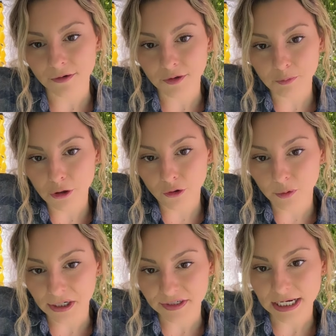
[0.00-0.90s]
The probe
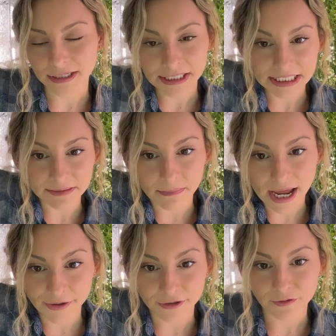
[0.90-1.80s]
wears out. It doesn't
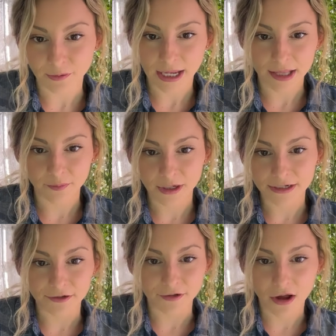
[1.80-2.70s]
matter if you calibrate
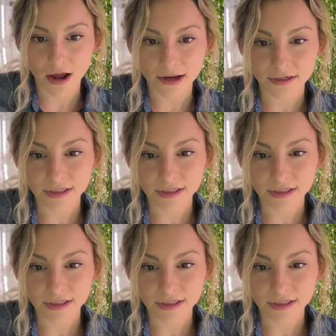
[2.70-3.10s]
it or not.